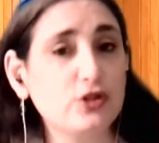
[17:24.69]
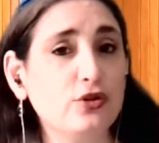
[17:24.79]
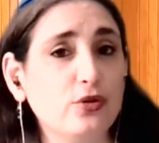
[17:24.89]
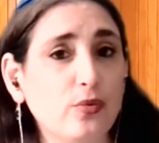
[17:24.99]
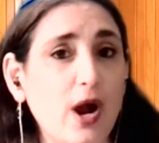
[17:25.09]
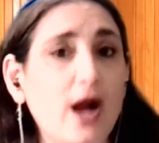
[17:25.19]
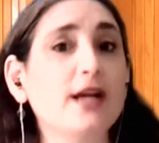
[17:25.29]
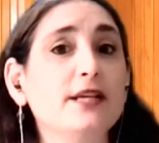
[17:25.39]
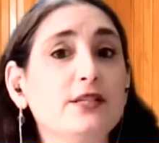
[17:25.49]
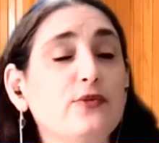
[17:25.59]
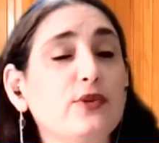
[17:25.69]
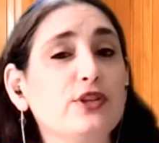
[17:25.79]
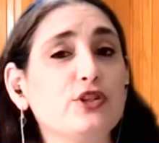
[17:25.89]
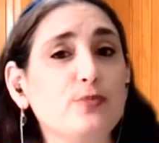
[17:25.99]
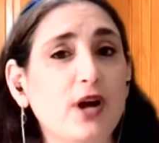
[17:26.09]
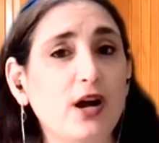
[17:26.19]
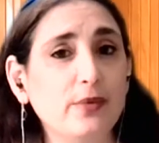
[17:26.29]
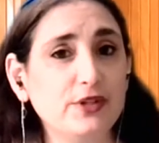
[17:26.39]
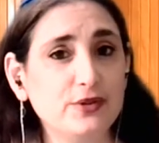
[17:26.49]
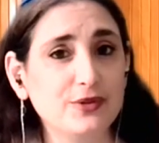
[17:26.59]
to rise for the Shema,
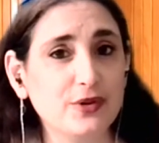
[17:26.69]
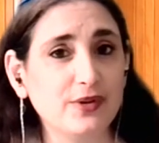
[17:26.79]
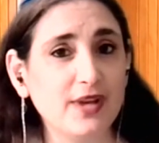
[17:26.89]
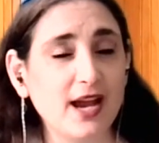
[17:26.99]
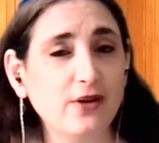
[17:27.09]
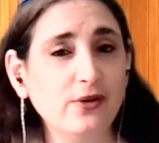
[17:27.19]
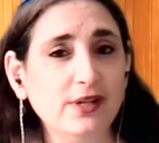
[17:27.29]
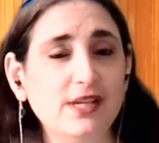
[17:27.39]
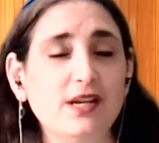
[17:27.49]
we do so now,